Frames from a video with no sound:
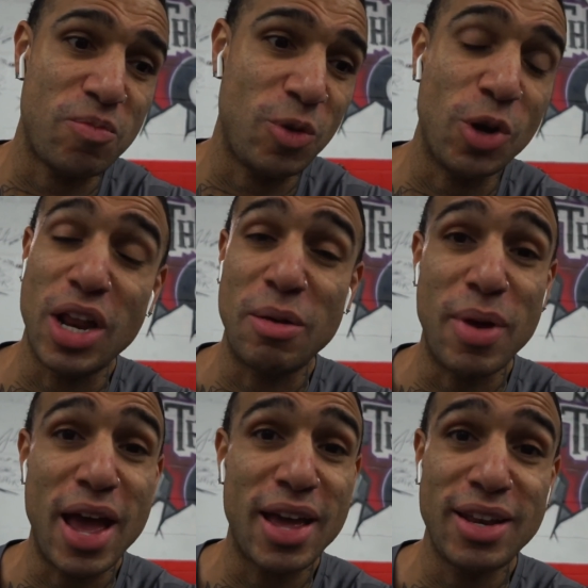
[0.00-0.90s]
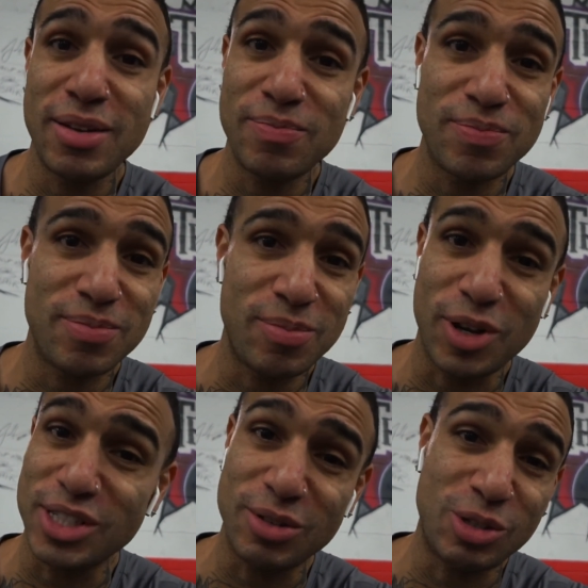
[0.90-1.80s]
Good and bad.
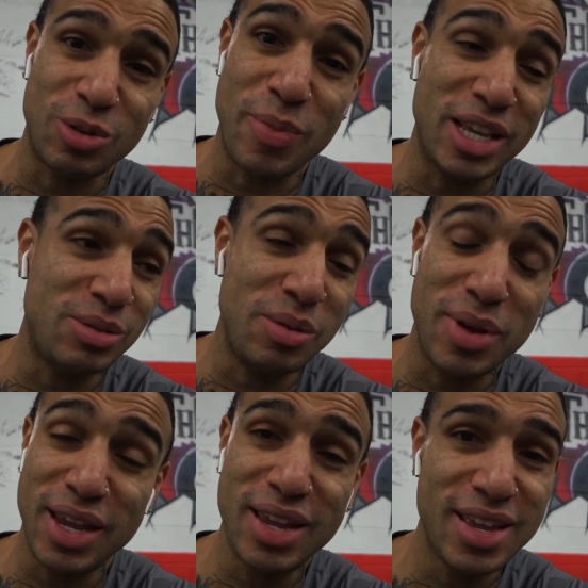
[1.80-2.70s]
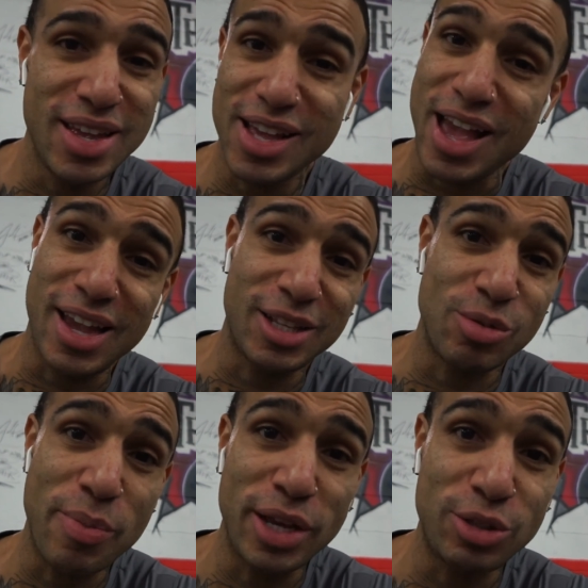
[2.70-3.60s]
Because it's what makes me me. Hey, it's
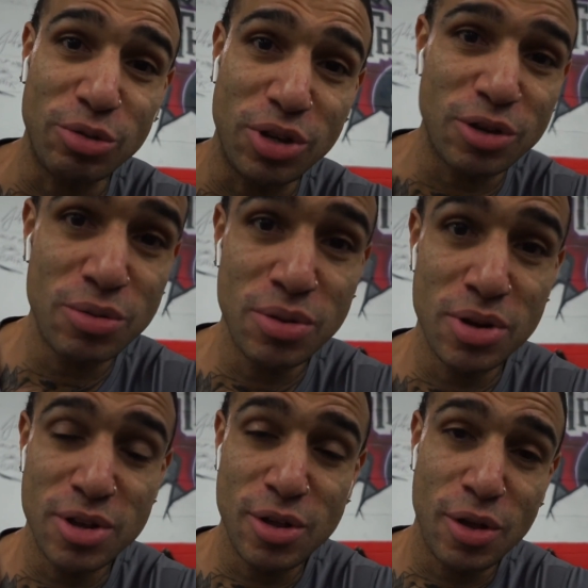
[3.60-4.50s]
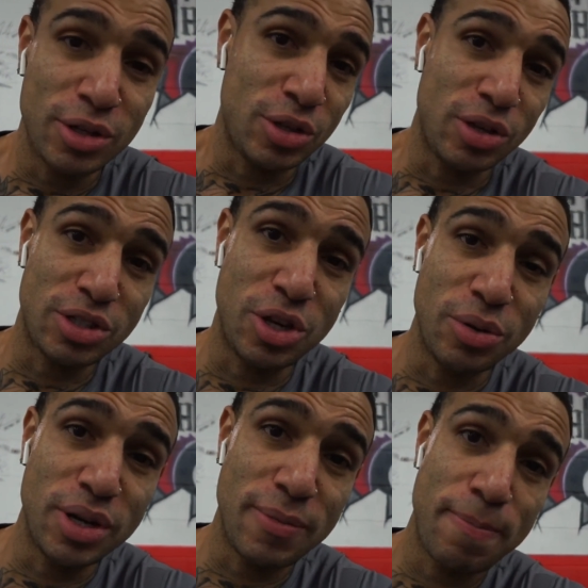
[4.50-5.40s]
what makes you you. So let's
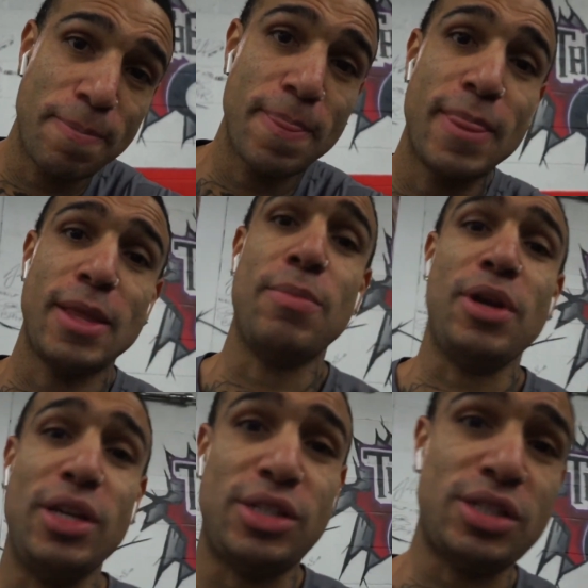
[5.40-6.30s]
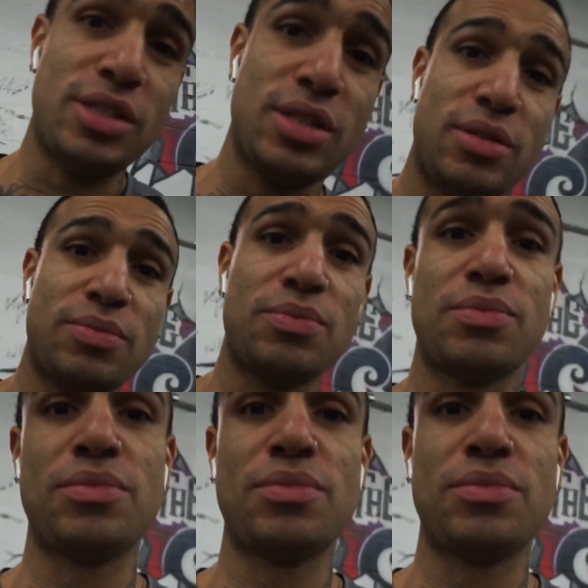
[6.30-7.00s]
do it. Peace.